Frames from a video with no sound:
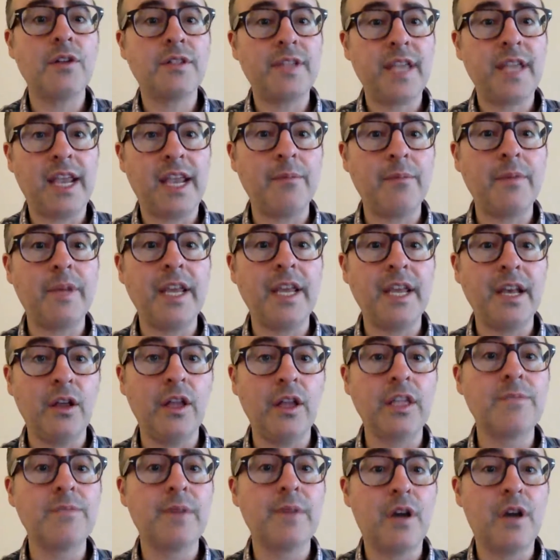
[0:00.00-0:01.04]
Same deal.
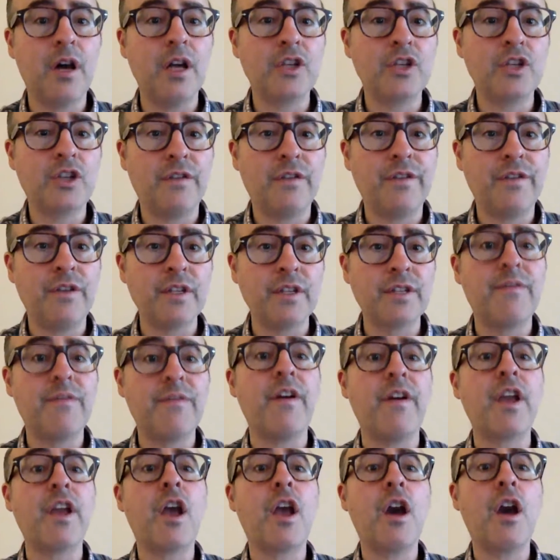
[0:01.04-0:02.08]
It's because she feels
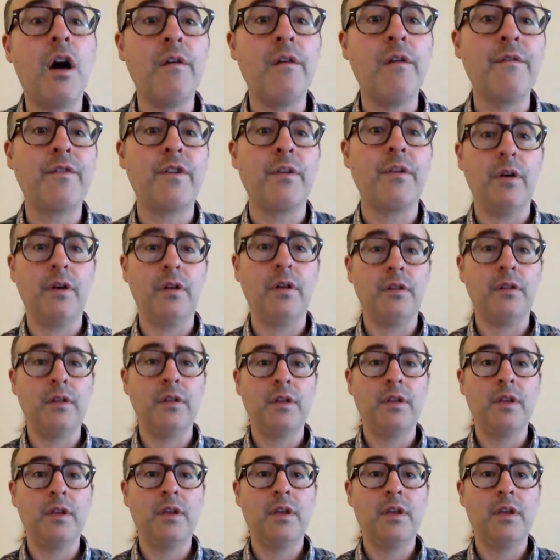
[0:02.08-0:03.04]
very comfortable,